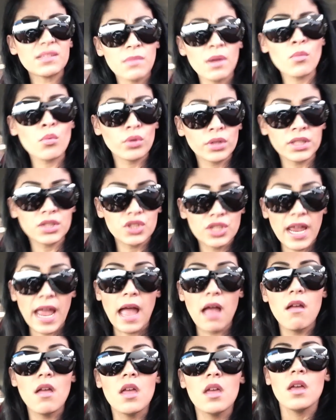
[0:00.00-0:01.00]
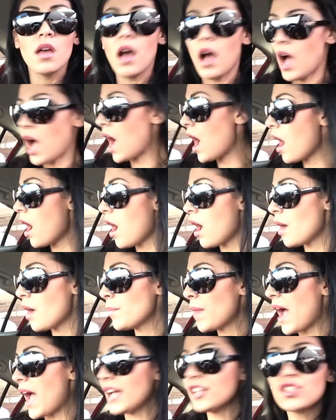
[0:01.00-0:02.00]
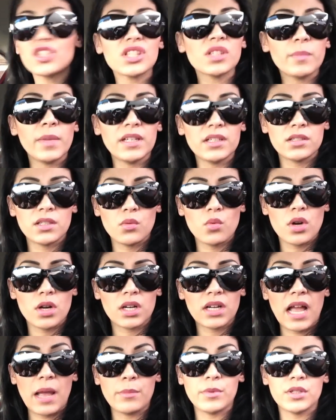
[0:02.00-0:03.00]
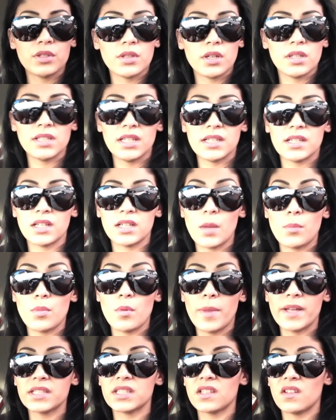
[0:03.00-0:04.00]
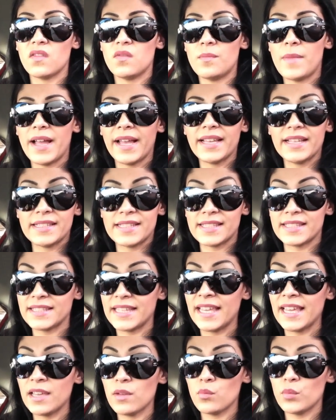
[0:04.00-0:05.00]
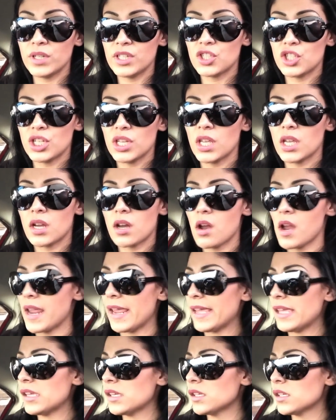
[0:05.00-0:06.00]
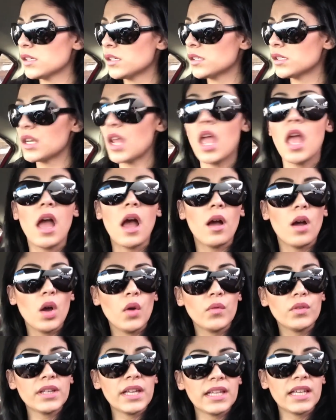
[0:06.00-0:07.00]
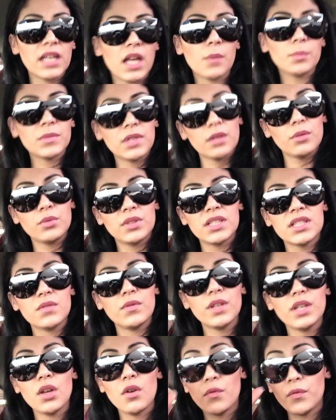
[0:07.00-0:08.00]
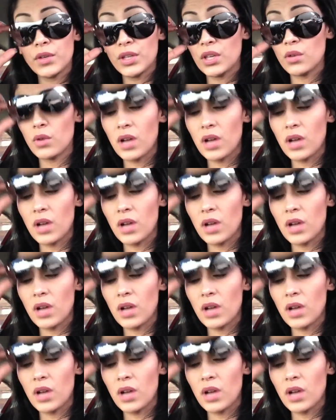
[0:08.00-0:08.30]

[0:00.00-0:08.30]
my morning chat. Um, I just made it to work. I'm going to try to take a couple bites of my sandwich here, and hopefully I can upload this video for you